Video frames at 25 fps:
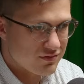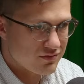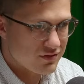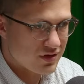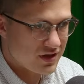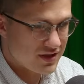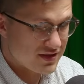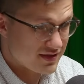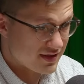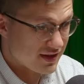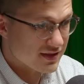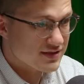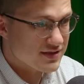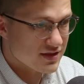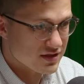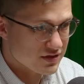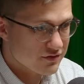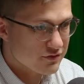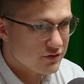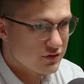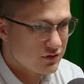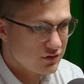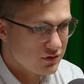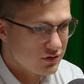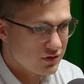is
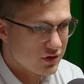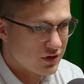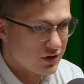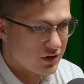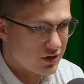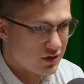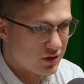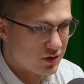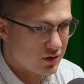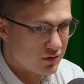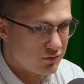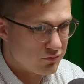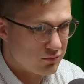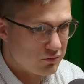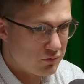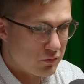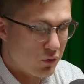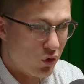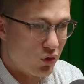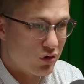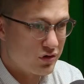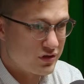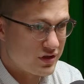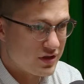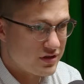successful
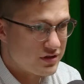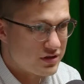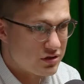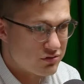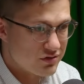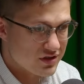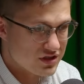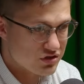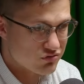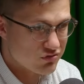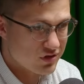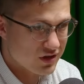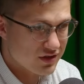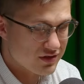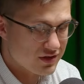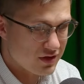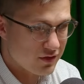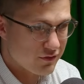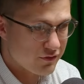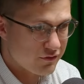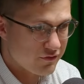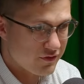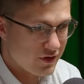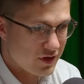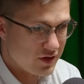more than the
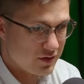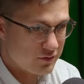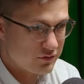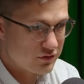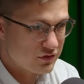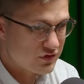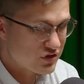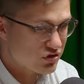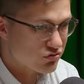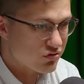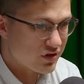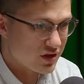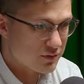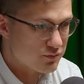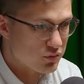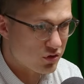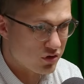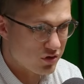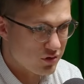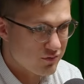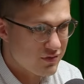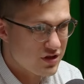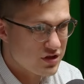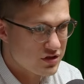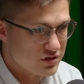restrictive and strict
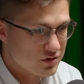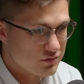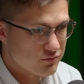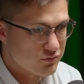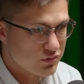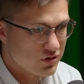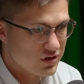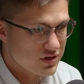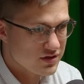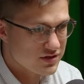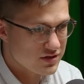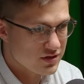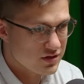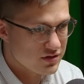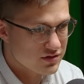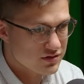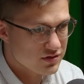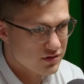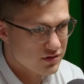prohibition policies?